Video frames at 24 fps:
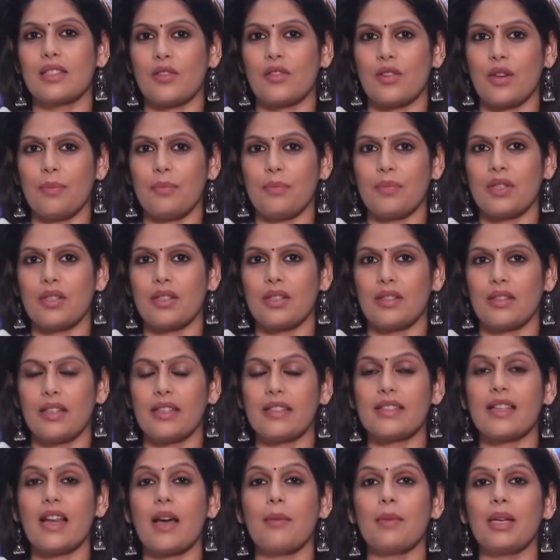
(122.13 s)
script, the
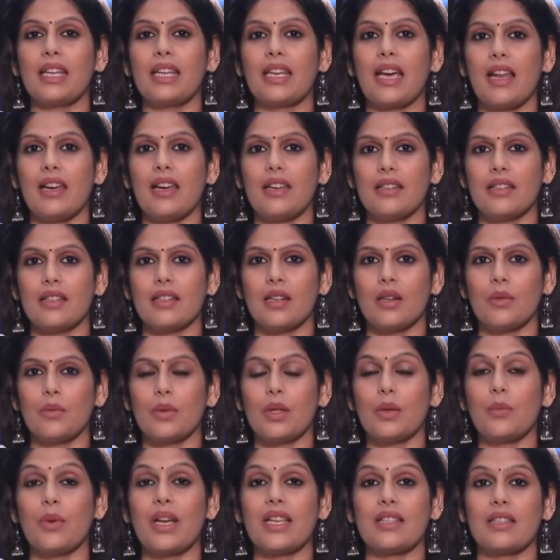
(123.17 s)
Islamic calendar
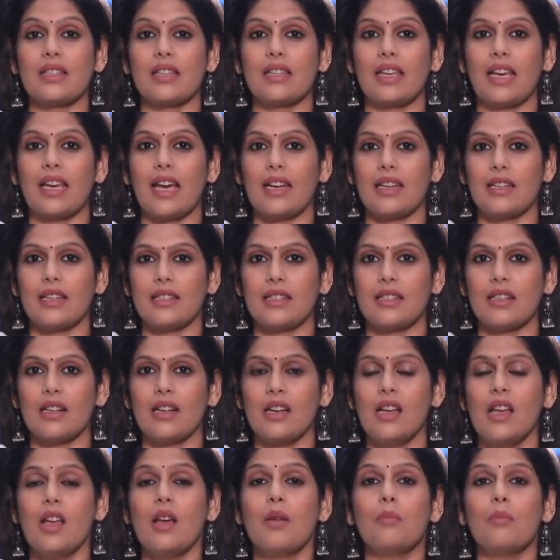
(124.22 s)
with the Western
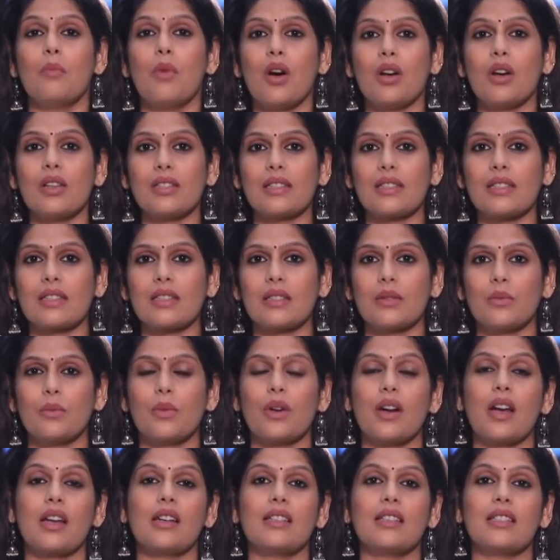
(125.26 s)
calendar. Mosques
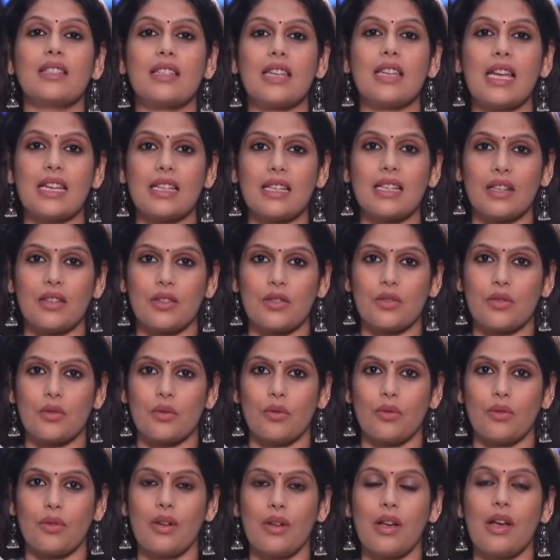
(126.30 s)
were under state
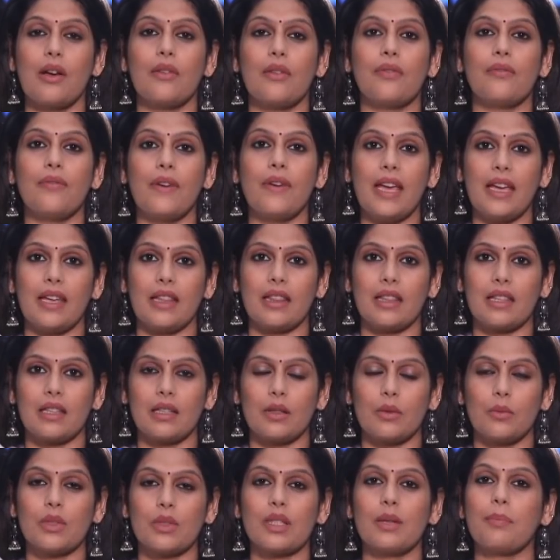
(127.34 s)
control. Faith
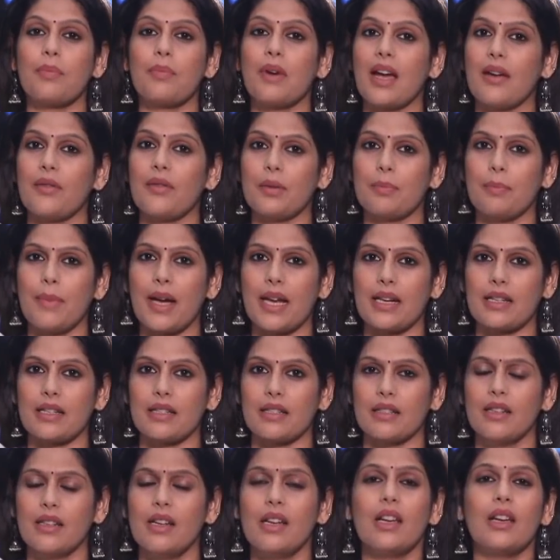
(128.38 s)
was a private
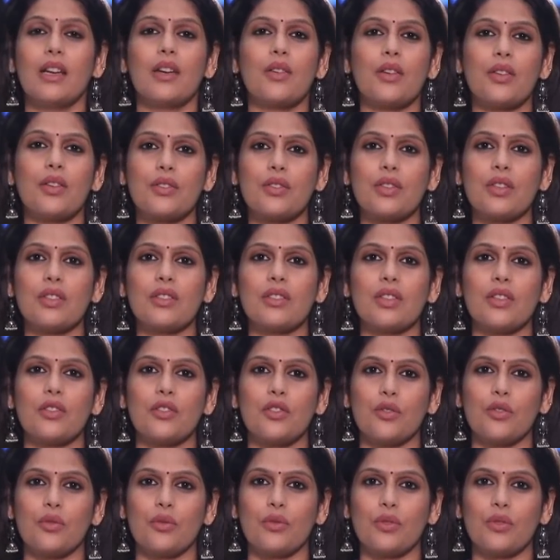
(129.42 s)
matter. Christians
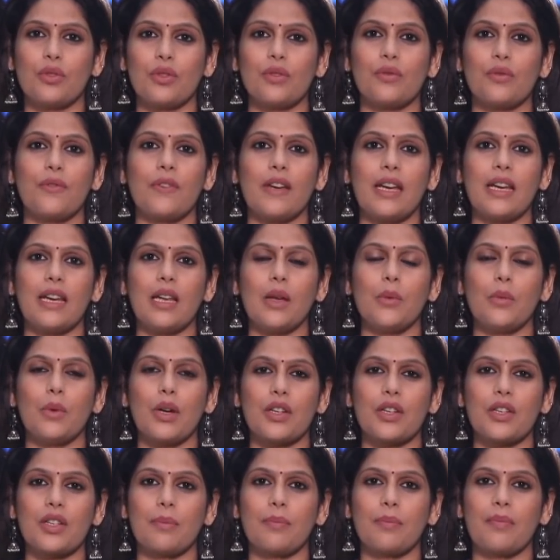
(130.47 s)
and Jews could freely
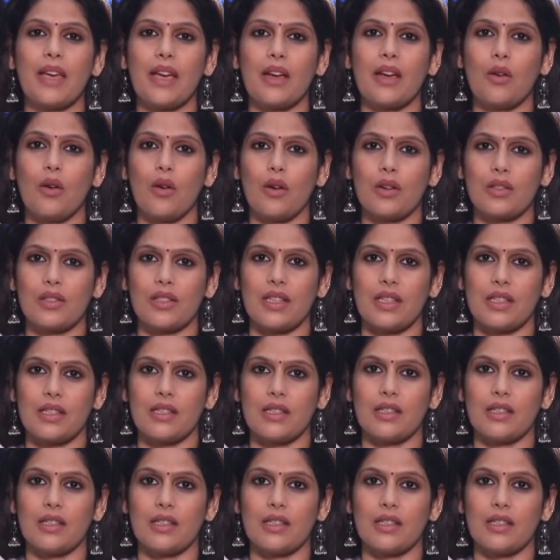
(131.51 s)
worship their gods in